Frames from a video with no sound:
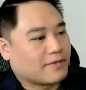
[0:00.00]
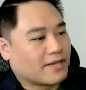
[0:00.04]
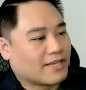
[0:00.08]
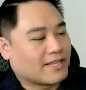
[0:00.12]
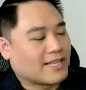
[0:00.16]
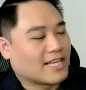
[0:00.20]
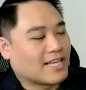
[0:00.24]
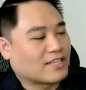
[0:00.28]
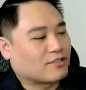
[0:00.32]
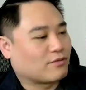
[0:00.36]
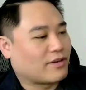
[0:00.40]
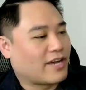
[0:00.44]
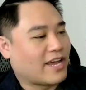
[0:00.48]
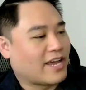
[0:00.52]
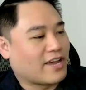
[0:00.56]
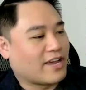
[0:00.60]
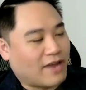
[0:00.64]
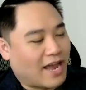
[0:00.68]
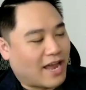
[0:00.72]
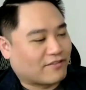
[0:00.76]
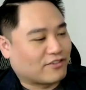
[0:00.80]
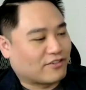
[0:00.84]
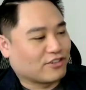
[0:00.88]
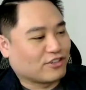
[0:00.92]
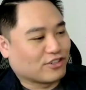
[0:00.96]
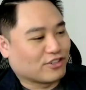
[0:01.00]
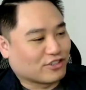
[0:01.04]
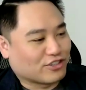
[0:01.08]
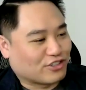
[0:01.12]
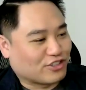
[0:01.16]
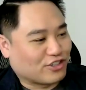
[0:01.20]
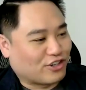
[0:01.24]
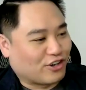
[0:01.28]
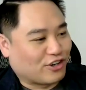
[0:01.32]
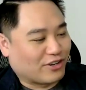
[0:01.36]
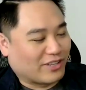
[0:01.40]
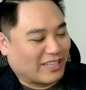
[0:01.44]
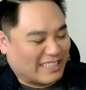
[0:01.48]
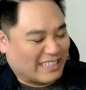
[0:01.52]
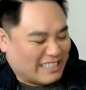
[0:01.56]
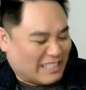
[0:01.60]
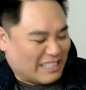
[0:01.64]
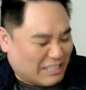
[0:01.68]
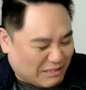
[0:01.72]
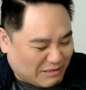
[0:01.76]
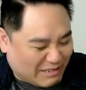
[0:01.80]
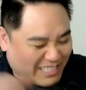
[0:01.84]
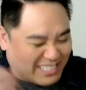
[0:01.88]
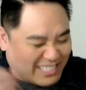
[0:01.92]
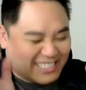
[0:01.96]
And that's why after your show, you're like,
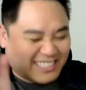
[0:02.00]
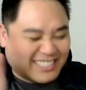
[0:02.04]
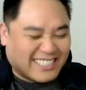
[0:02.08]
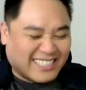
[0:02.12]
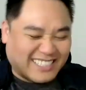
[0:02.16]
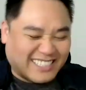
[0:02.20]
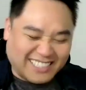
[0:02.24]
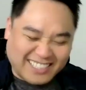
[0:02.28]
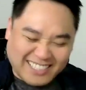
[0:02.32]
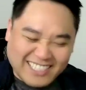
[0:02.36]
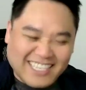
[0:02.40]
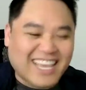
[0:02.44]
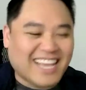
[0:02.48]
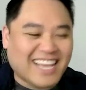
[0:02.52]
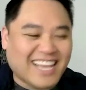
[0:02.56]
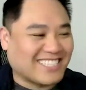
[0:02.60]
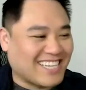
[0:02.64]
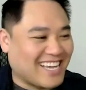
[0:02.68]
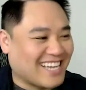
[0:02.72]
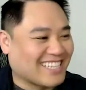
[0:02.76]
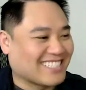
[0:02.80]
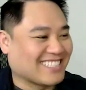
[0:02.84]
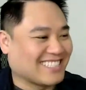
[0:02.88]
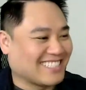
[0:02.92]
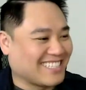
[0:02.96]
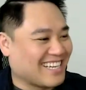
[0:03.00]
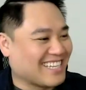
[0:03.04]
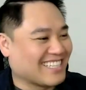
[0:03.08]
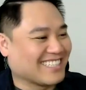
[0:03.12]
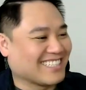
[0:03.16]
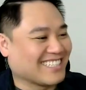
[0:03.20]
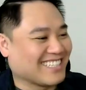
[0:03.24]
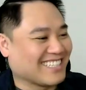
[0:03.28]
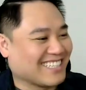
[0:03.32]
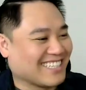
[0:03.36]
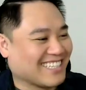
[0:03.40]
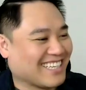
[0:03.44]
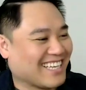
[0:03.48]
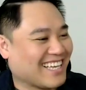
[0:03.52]
ew, I just did sketch accidentally.